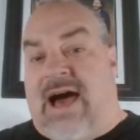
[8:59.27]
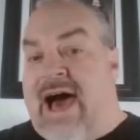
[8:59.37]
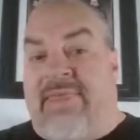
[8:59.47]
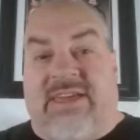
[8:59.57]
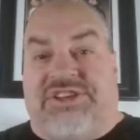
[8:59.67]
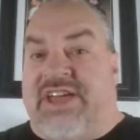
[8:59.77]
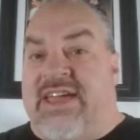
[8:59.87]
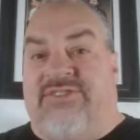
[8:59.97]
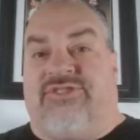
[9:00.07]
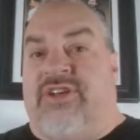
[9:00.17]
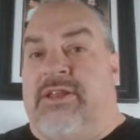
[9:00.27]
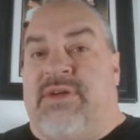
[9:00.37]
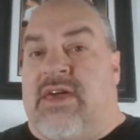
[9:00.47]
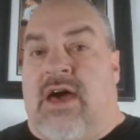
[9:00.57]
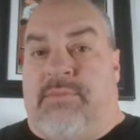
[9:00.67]
I think change is going to
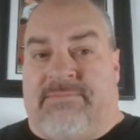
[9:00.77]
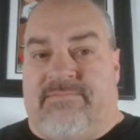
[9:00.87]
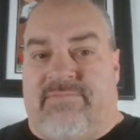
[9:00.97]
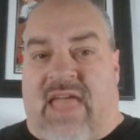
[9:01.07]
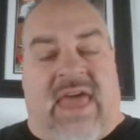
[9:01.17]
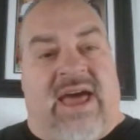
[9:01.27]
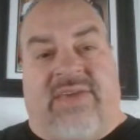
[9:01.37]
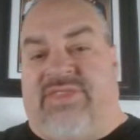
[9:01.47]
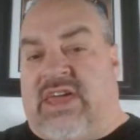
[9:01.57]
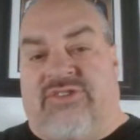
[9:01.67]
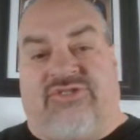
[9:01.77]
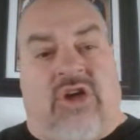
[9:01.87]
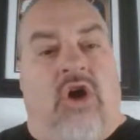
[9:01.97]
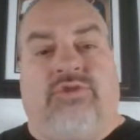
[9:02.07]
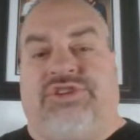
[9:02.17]
be coming. And I think it's
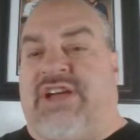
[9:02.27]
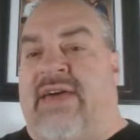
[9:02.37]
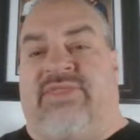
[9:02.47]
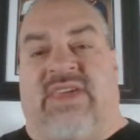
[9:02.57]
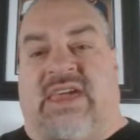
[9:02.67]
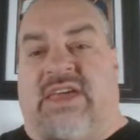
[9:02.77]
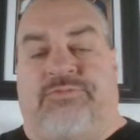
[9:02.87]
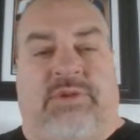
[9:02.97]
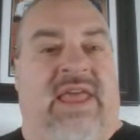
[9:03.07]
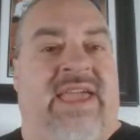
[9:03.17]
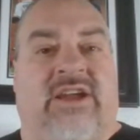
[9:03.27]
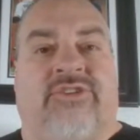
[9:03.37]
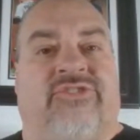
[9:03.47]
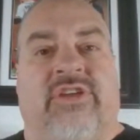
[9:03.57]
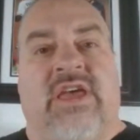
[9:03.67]
coach. I think it's
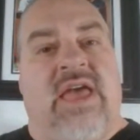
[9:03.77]
players.